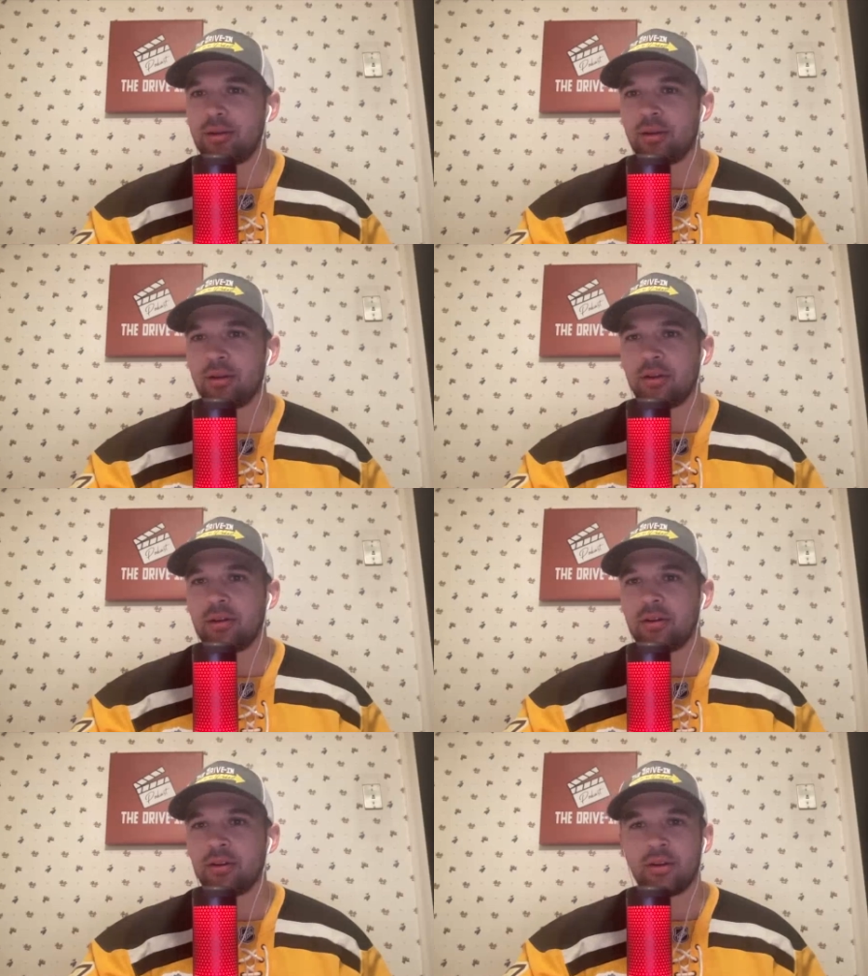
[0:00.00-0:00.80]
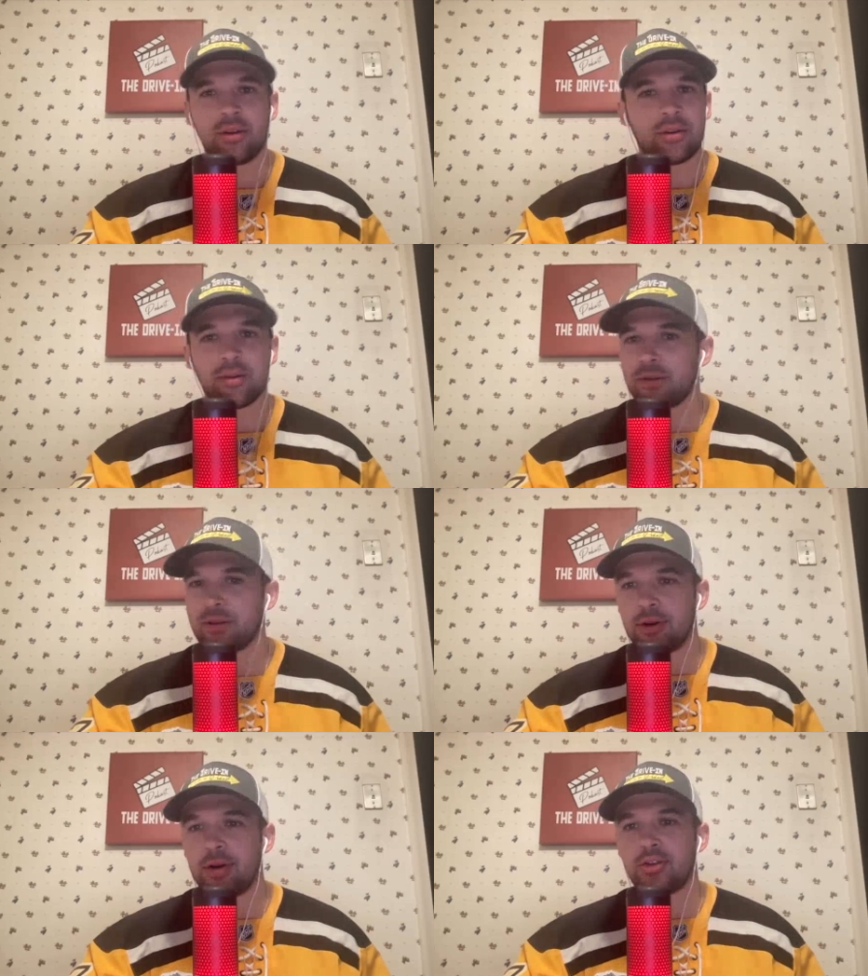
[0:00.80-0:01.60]
bud.
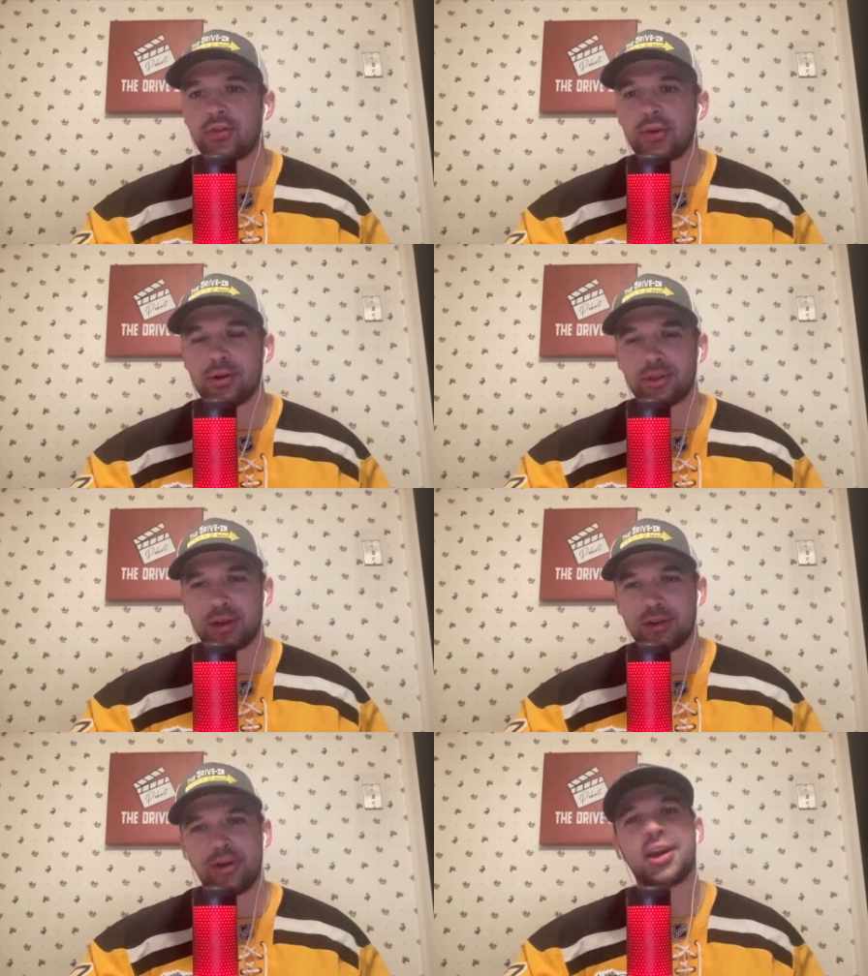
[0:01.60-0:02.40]
Oh, he's uh-huh. frozen. Uh,